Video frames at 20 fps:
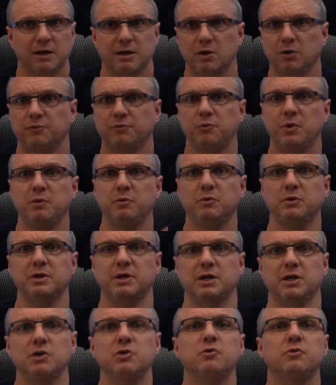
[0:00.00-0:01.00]
Now, if we were
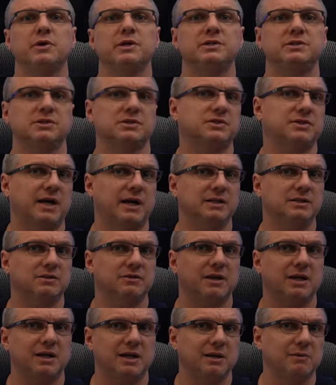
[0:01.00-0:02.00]
to increase the size
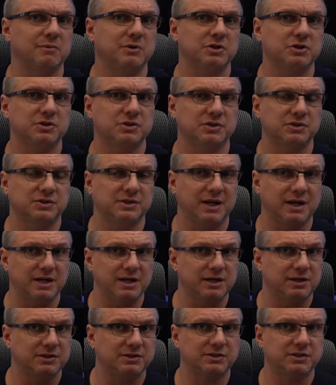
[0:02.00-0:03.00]
of that image to,
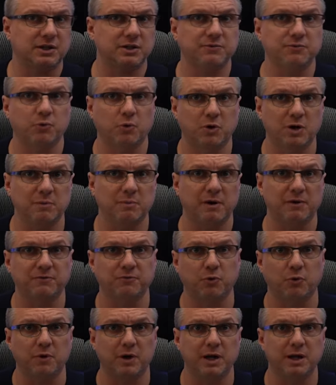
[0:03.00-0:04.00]
say, six forty by
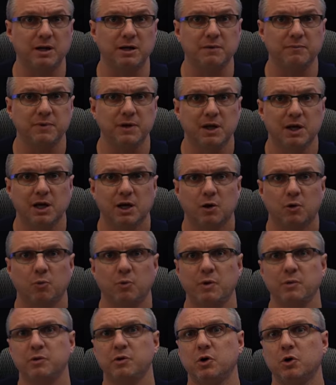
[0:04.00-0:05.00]
four eighty,
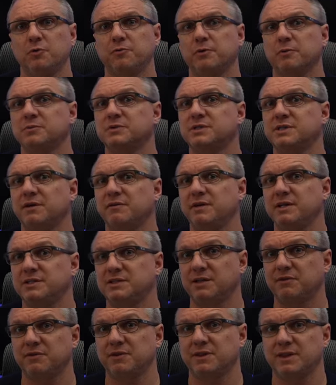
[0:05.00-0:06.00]
we would go from
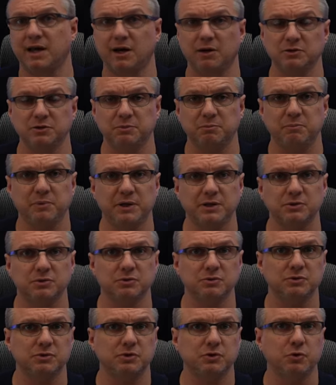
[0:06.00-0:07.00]
seventy-seven thousand
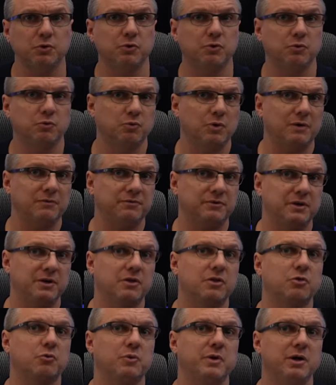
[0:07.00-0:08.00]
pixels to roughly
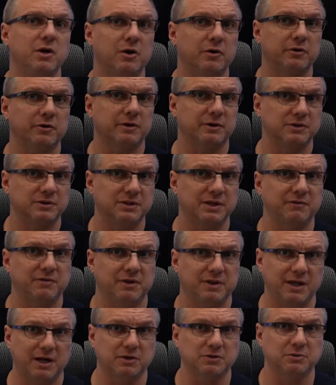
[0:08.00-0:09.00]
three hundred
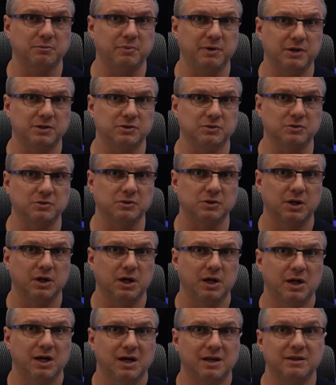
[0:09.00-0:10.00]
seven thousand pixels.
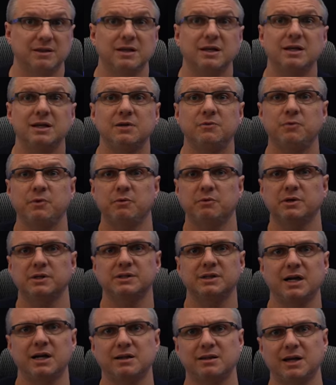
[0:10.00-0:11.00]
And then if we were to
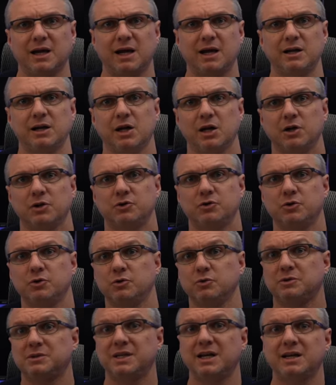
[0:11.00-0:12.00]
take that
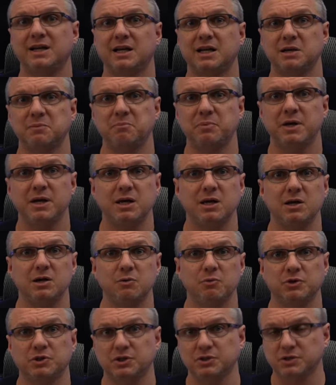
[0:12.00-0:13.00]
to ten eighty p,
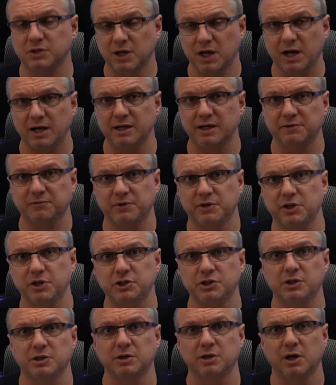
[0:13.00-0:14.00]
which is high
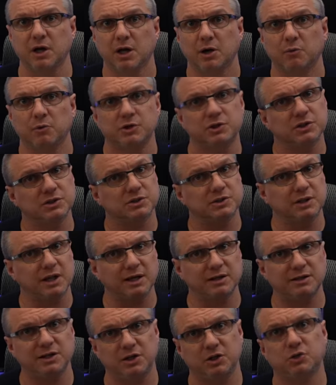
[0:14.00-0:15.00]
definition, which is
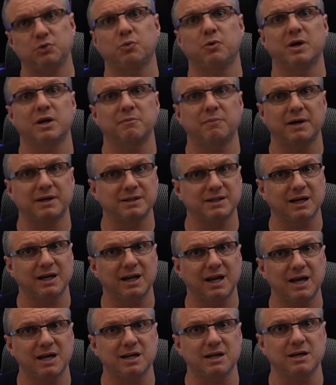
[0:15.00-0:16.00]
nineteen twenty by
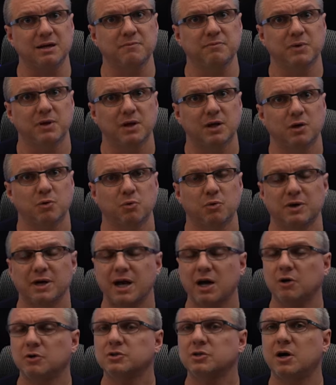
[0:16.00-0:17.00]
ten eighty, we're
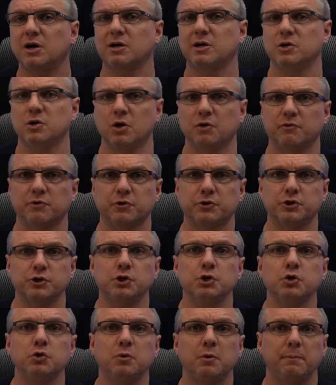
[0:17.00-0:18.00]
now talking over
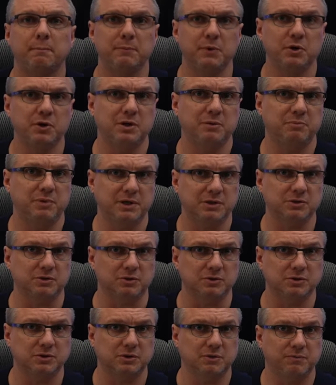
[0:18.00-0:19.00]
two million
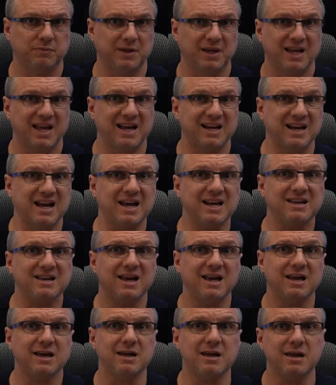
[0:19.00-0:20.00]
pixels. At eight
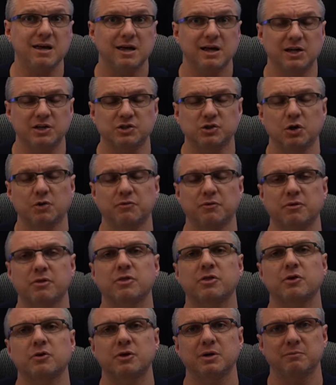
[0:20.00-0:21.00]
K, it's over
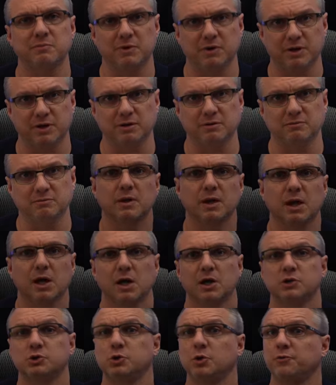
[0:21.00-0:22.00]
thirty million.
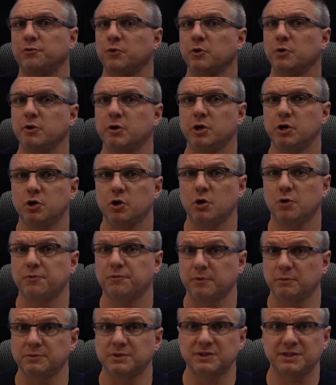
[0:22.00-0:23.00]
So if we're going to go
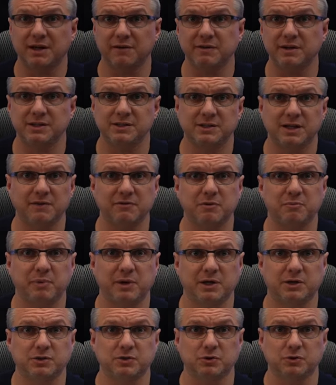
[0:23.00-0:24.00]
from seventy-seven
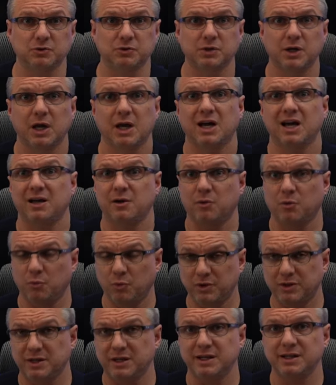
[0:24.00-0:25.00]
pixels
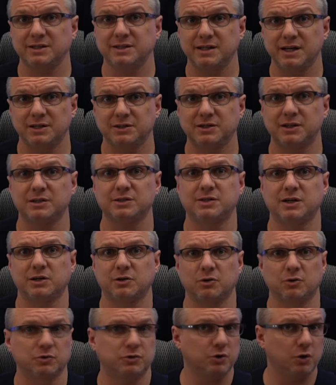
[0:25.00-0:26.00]
with the N T S C
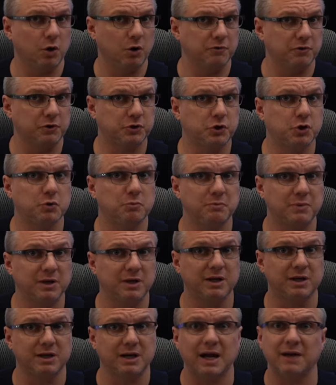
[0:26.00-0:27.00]
signal to over two
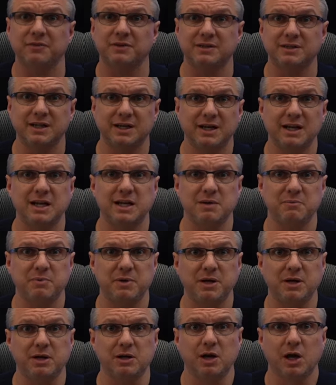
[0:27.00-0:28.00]
million at the ten eighty
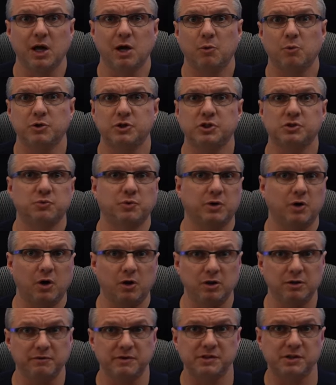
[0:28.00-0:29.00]
p, which is what
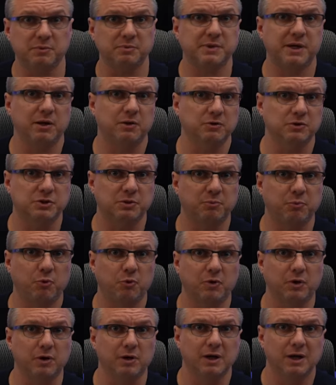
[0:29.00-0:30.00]
all of these upscalers
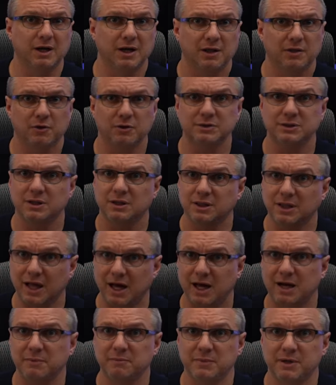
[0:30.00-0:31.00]
support, there's a
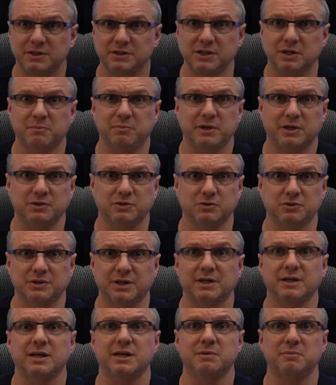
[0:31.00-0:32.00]
lot of missing pixels
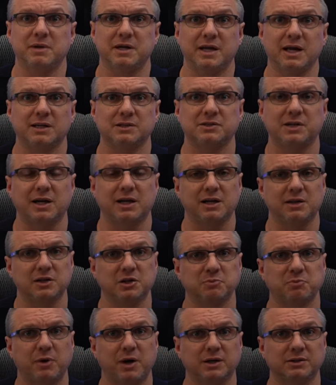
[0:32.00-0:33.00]
that need to be guessed at in
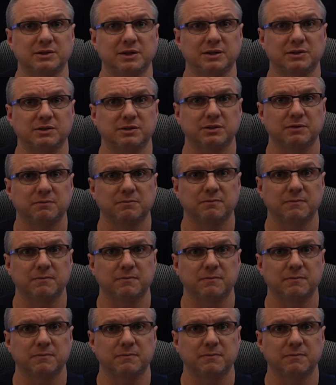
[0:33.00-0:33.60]
this process.